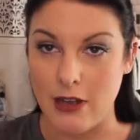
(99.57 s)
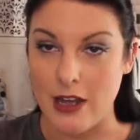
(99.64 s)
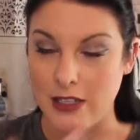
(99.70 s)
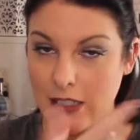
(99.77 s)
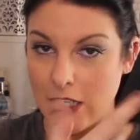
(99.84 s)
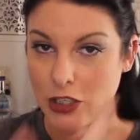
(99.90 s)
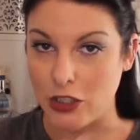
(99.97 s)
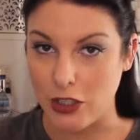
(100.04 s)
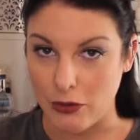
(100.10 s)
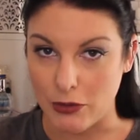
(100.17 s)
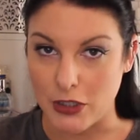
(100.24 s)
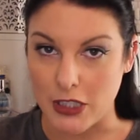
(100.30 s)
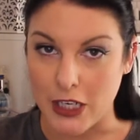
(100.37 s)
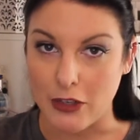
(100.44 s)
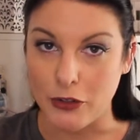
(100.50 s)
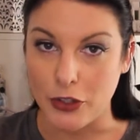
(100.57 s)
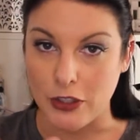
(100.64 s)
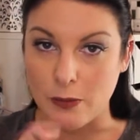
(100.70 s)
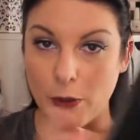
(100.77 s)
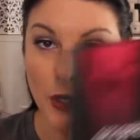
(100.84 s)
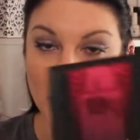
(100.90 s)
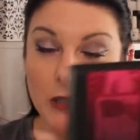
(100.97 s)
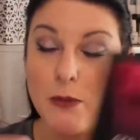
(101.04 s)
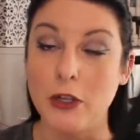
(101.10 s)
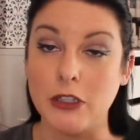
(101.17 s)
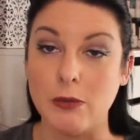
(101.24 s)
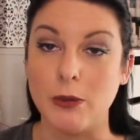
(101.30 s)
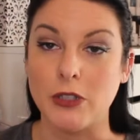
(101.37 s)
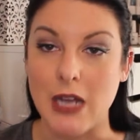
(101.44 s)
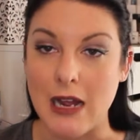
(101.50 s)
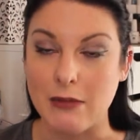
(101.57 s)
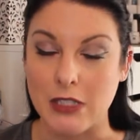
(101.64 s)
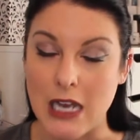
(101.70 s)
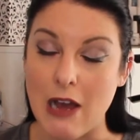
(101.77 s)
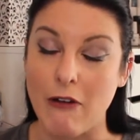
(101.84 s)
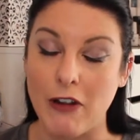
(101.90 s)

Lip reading: essentially recycled this box multiple times now.